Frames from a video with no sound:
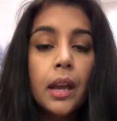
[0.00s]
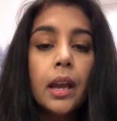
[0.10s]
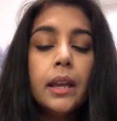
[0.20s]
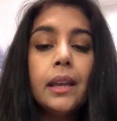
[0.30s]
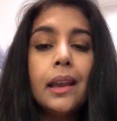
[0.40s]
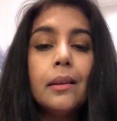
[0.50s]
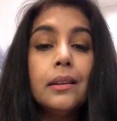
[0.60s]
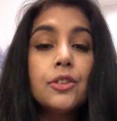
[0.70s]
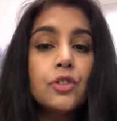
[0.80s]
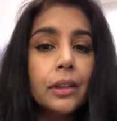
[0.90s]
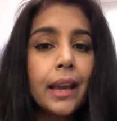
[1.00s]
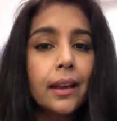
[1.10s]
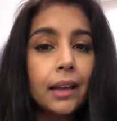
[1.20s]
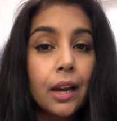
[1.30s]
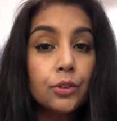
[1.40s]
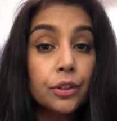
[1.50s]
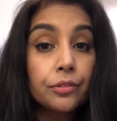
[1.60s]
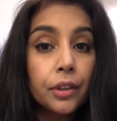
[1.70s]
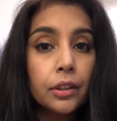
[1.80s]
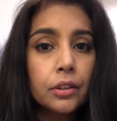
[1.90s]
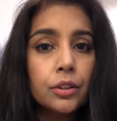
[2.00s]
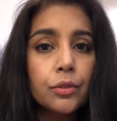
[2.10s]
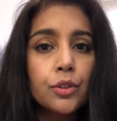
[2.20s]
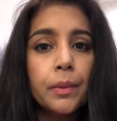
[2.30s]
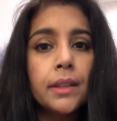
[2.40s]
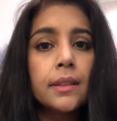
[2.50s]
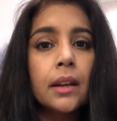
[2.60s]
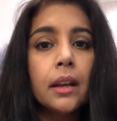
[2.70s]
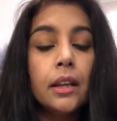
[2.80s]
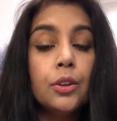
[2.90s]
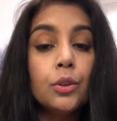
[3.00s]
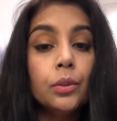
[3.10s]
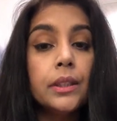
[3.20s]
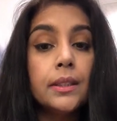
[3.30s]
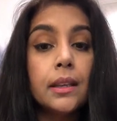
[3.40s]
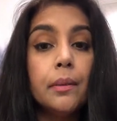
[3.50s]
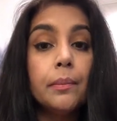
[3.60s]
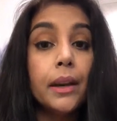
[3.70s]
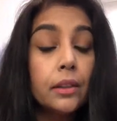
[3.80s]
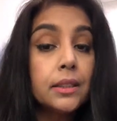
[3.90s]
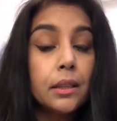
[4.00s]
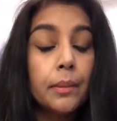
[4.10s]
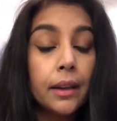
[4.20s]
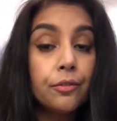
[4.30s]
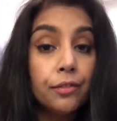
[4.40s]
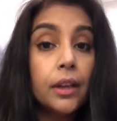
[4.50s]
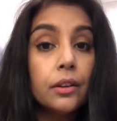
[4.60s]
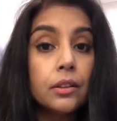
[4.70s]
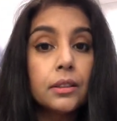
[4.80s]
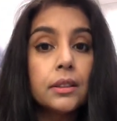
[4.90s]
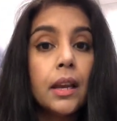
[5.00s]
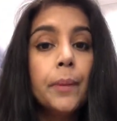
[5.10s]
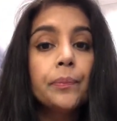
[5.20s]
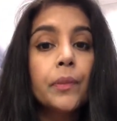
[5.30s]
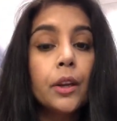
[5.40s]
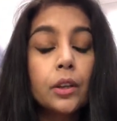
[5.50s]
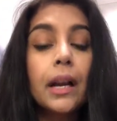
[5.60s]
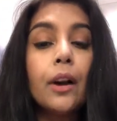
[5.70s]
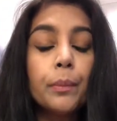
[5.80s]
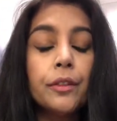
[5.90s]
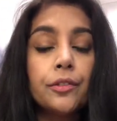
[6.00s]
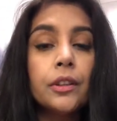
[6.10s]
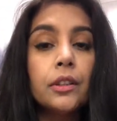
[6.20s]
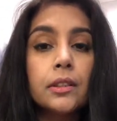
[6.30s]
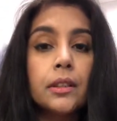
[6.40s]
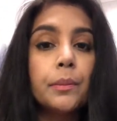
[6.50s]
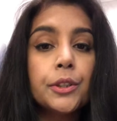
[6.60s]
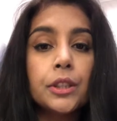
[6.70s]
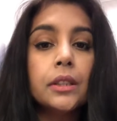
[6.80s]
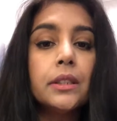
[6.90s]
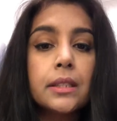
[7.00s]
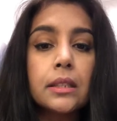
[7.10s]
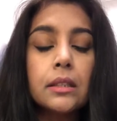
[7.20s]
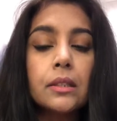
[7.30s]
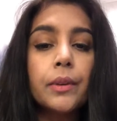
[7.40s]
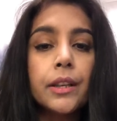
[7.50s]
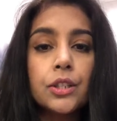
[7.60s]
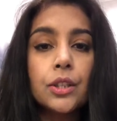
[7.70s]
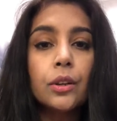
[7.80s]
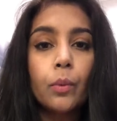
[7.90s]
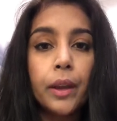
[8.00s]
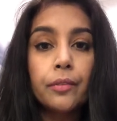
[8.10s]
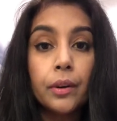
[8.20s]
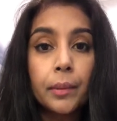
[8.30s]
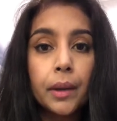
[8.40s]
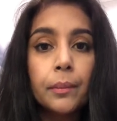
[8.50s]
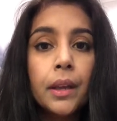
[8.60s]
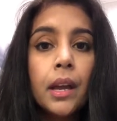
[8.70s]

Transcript: He literally had counting fingers, which means that he could only see, barely see my fingers he could count my fingers at a particular distance when I stood away from him.